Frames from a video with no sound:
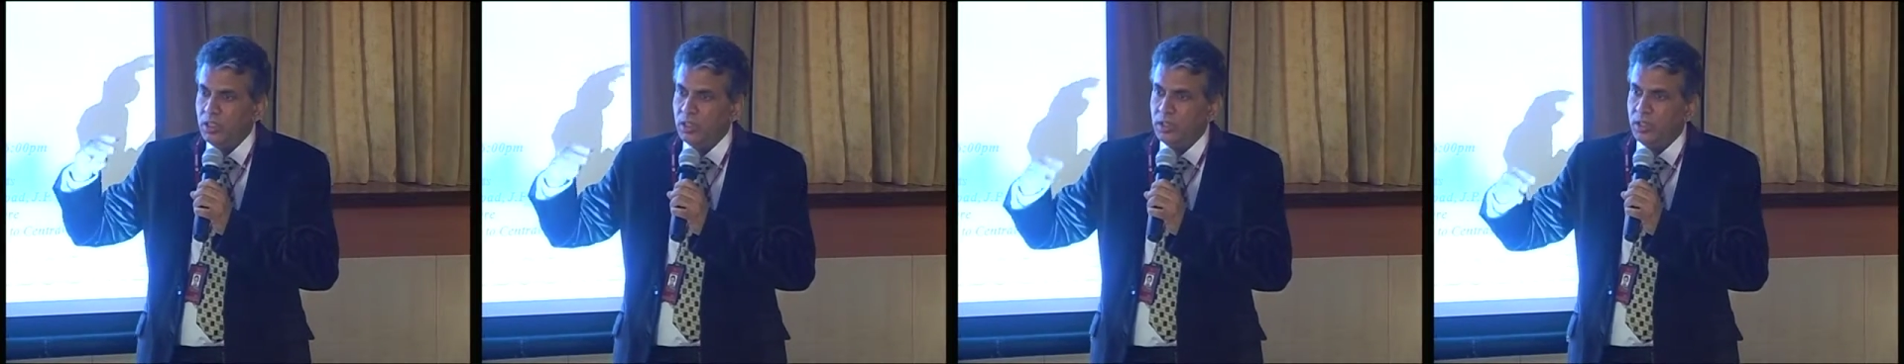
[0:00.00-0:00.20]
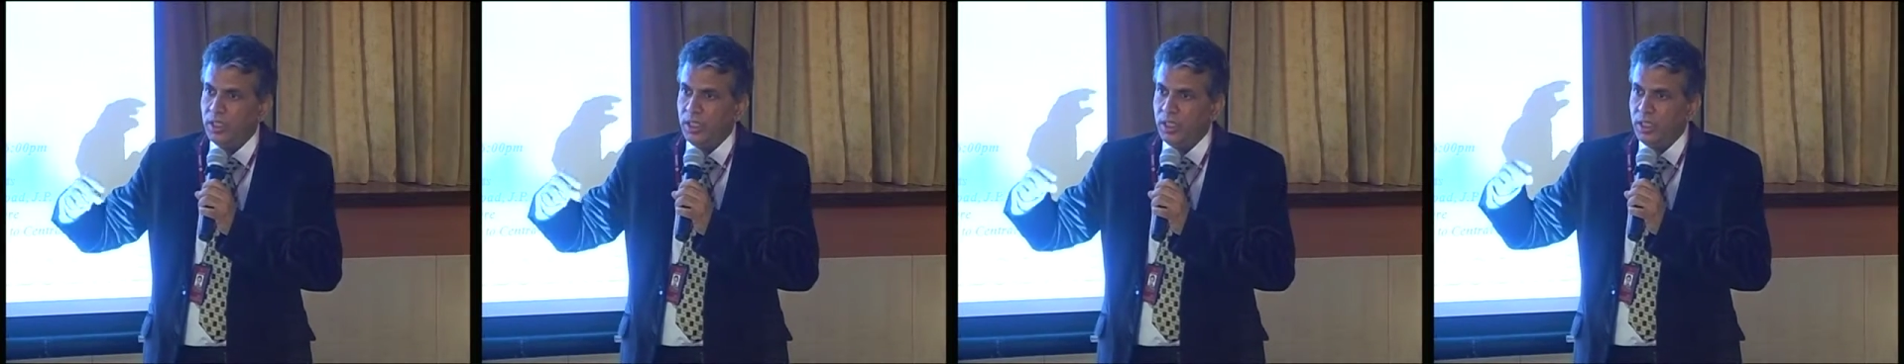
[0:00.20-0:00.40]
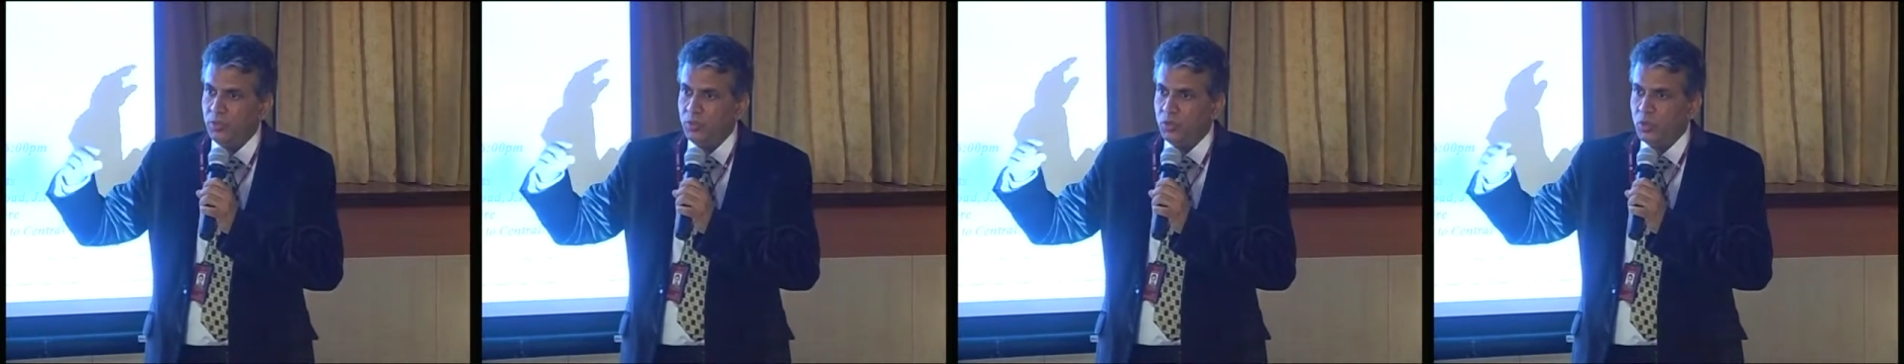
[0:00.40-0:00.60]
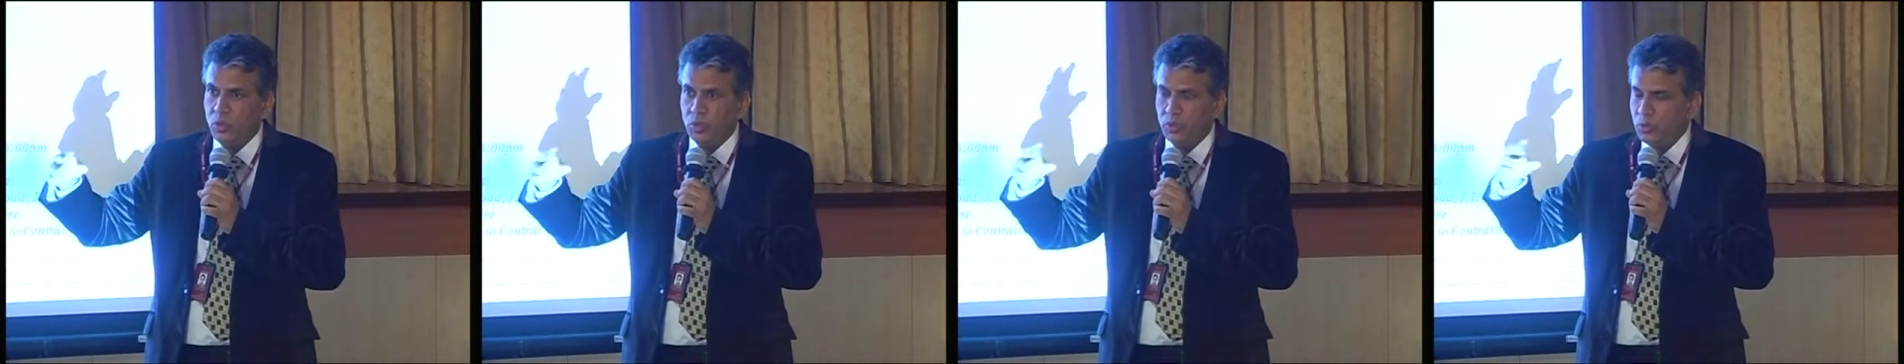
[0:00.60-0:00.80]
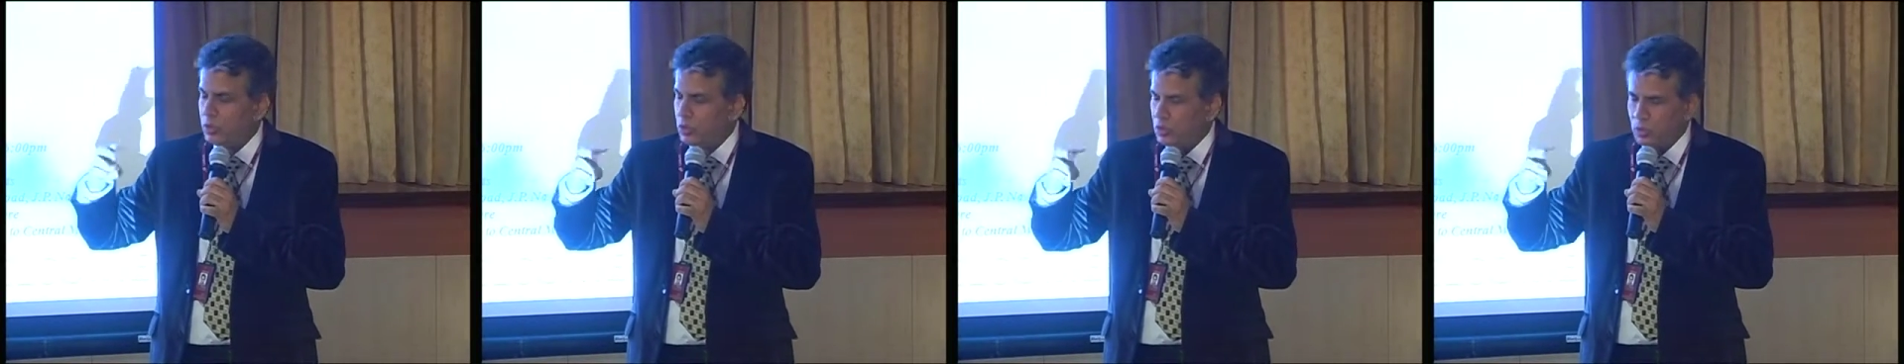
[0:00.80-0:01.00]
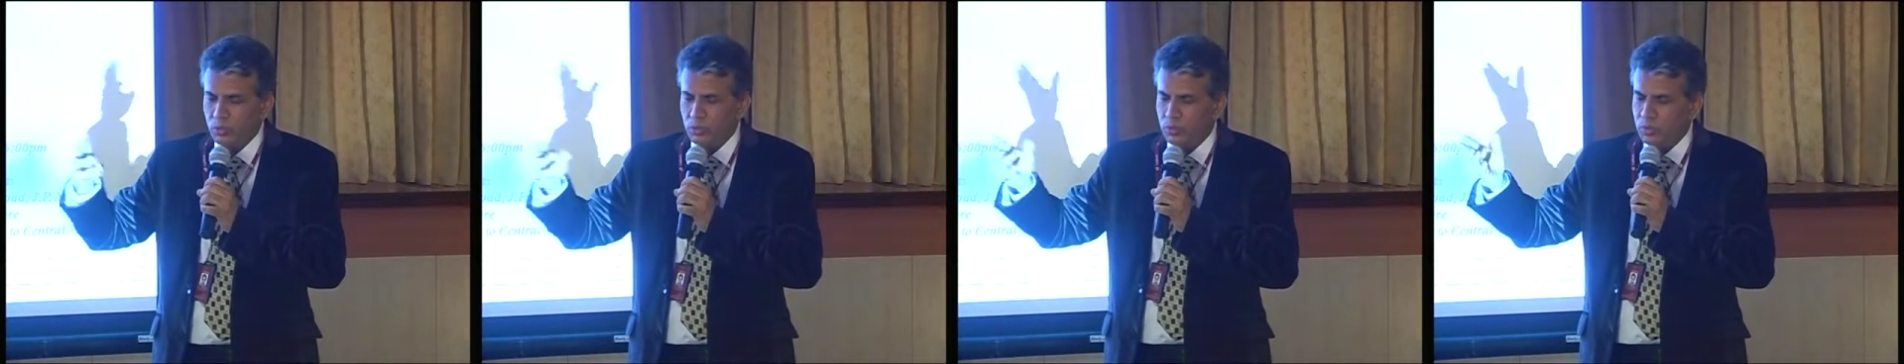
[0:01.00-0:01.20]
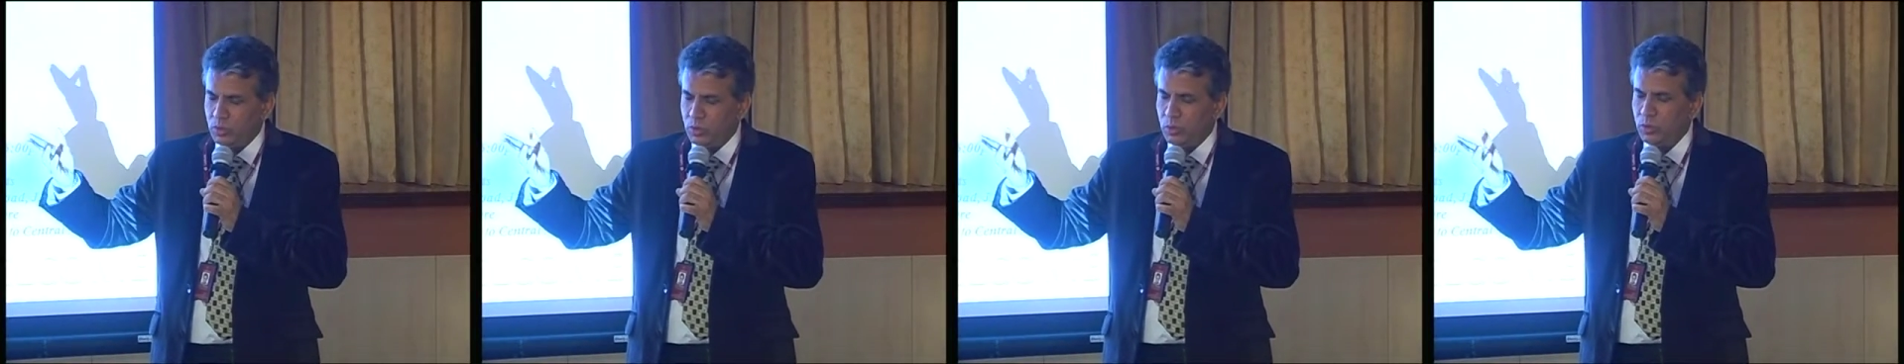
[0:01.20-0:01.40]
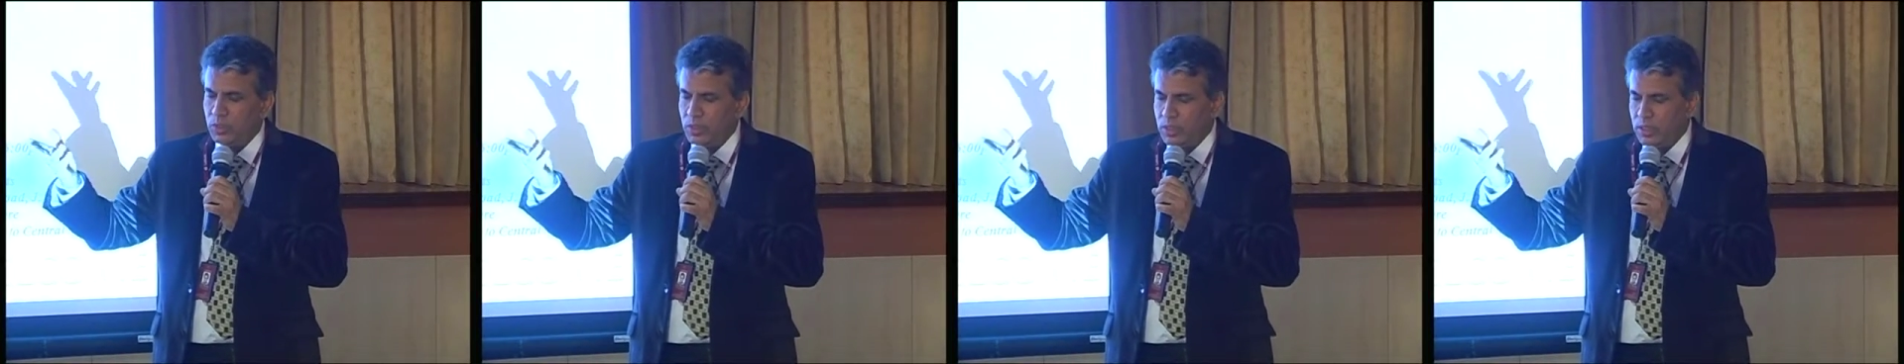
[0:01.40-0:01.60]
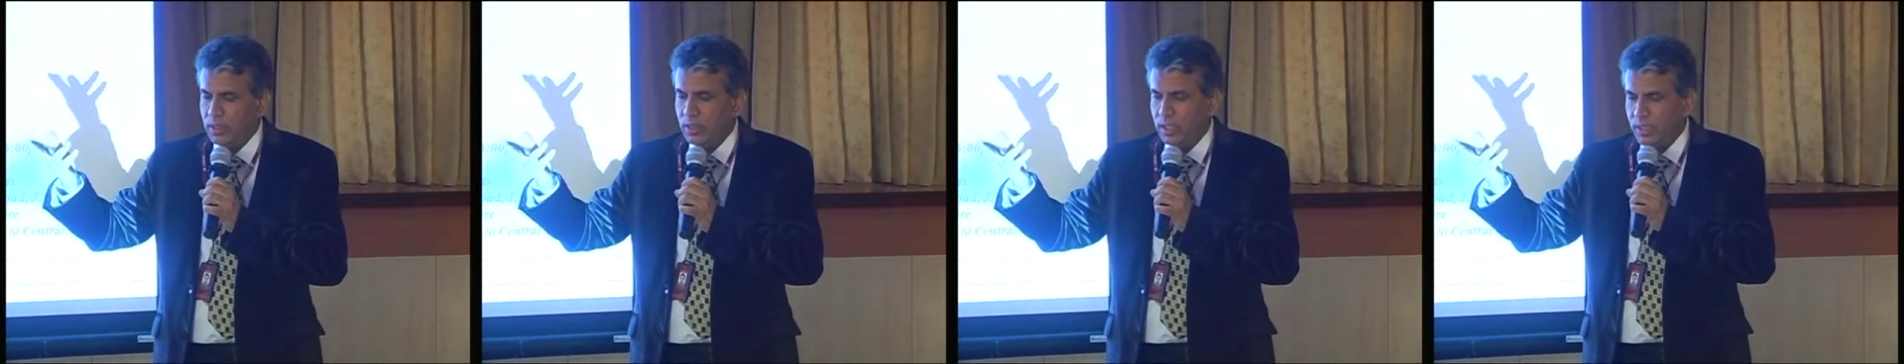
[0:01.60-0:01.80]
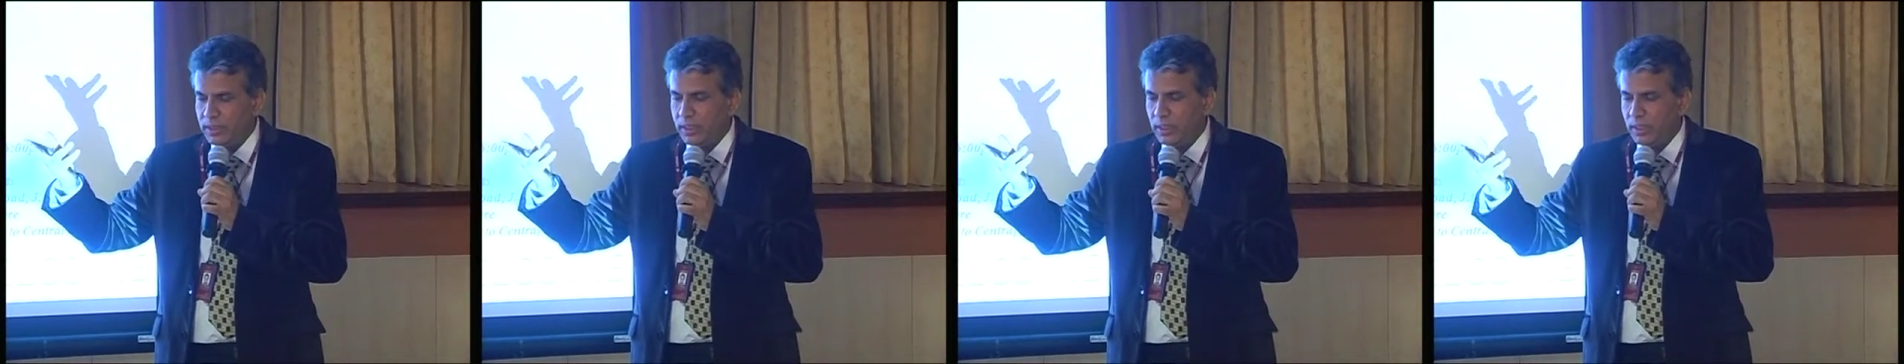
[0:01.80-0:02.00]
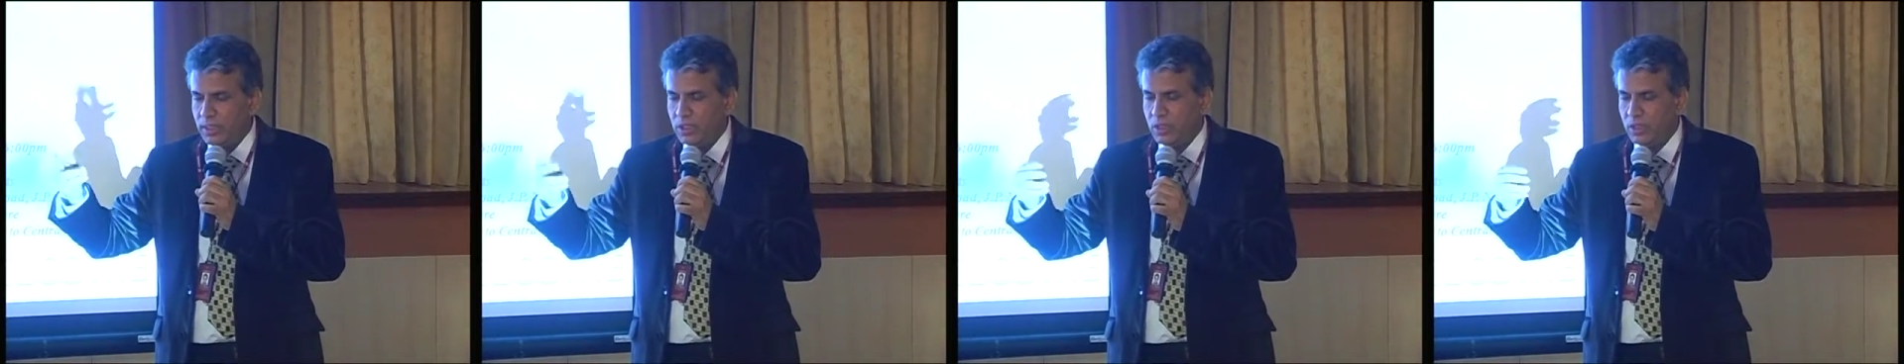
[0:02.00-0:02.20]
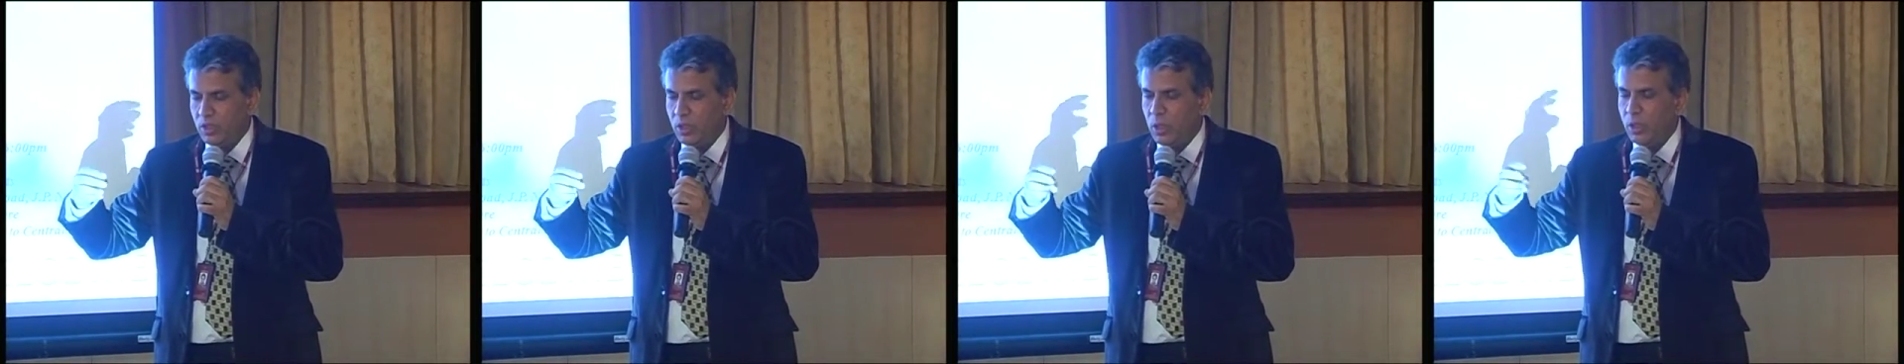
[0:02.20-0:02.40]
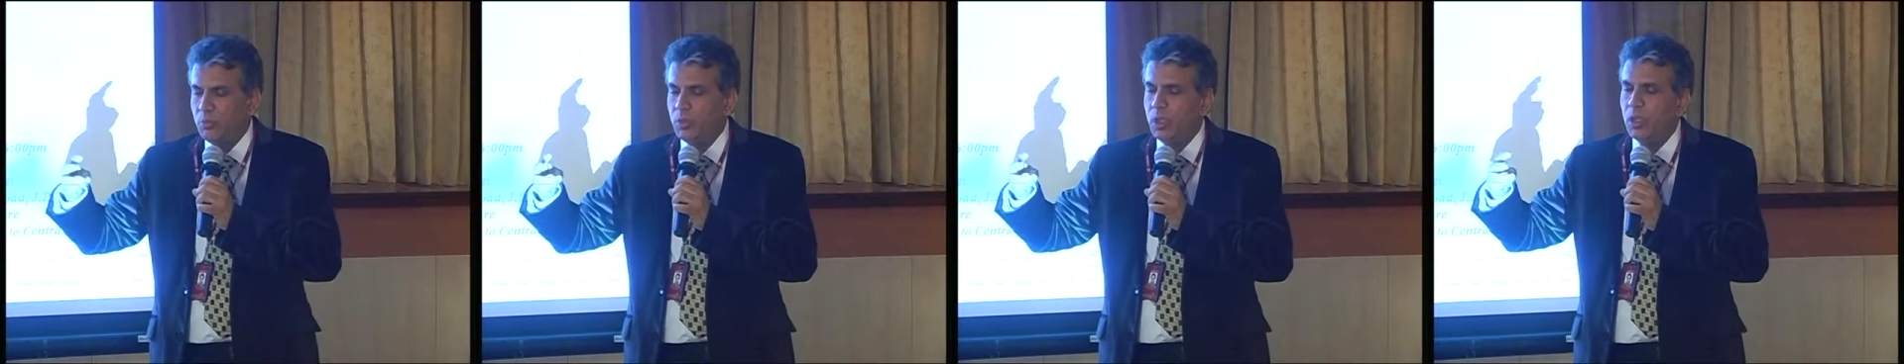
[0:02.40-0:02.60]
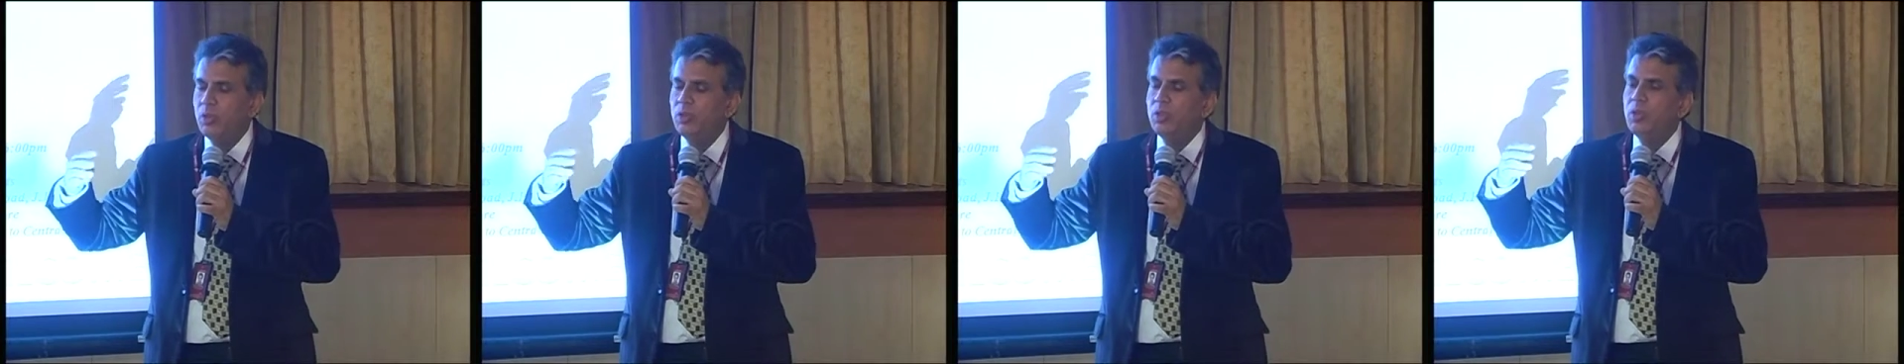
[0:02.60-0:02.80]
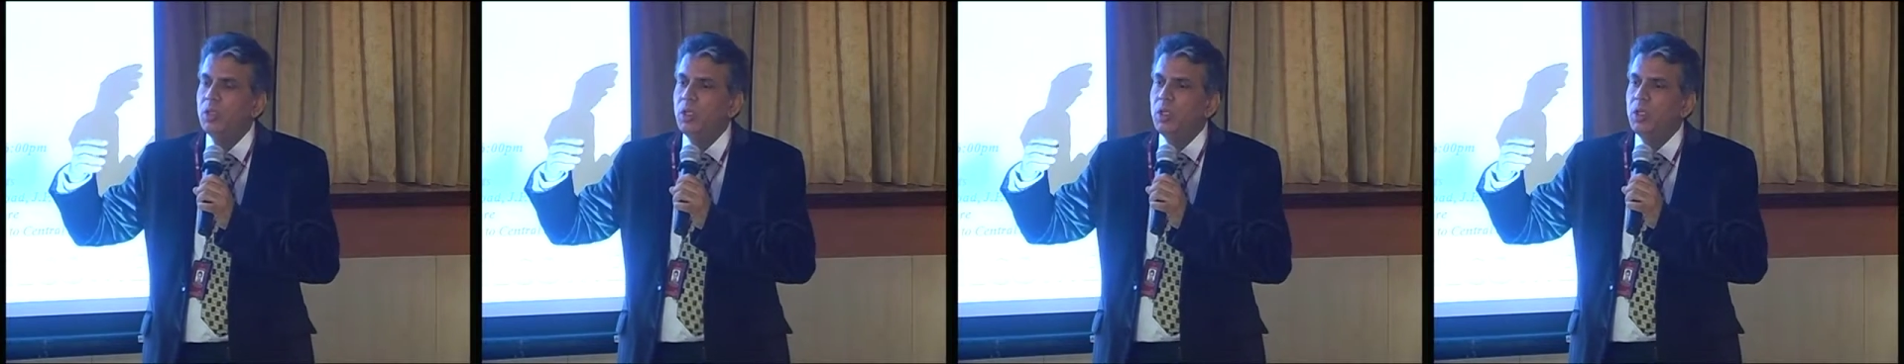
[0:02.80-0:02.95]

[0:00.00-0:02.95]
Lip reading: 3, 4, 2 children I think is the norm now.